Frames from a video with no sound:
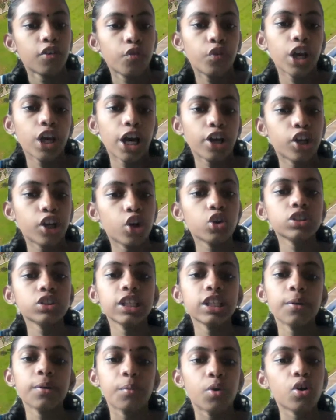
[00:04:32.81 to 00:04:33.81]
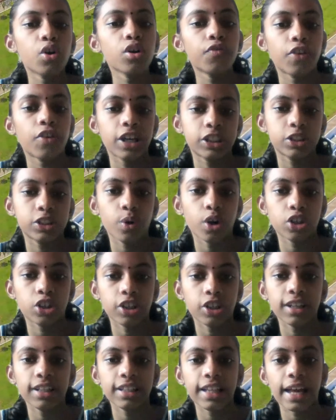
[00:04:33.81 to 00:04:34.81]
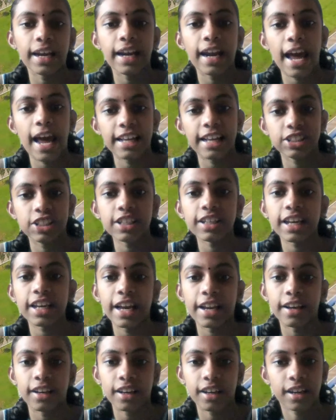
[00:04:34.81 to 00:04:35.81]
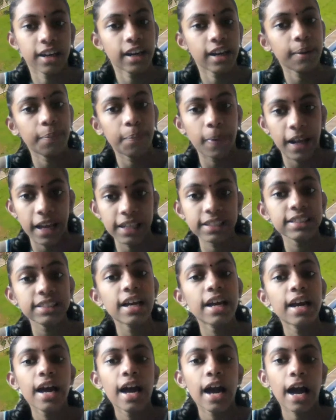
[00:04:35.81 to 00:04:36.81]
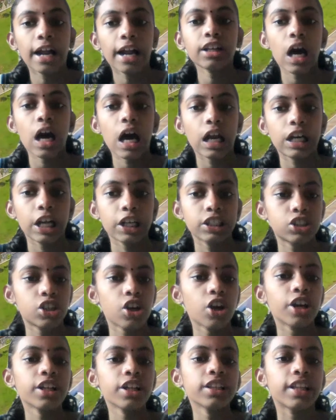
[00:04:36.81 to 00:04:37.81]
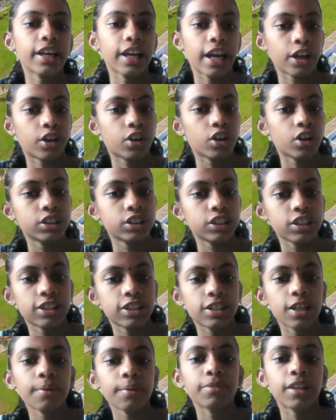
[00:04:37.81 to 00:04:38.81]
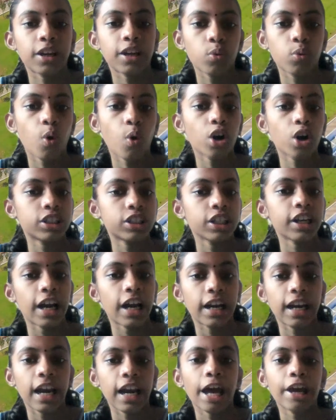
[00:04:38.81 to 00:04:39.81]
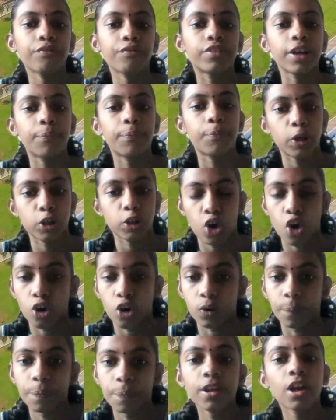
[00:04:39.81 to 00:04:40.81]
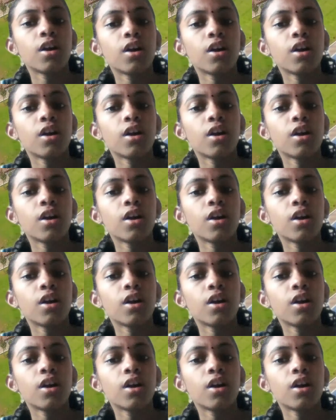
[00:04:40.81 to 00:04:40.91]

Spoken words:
We are using more freshwater than nature can replace and are destroying the ecosystem that water and life depend on.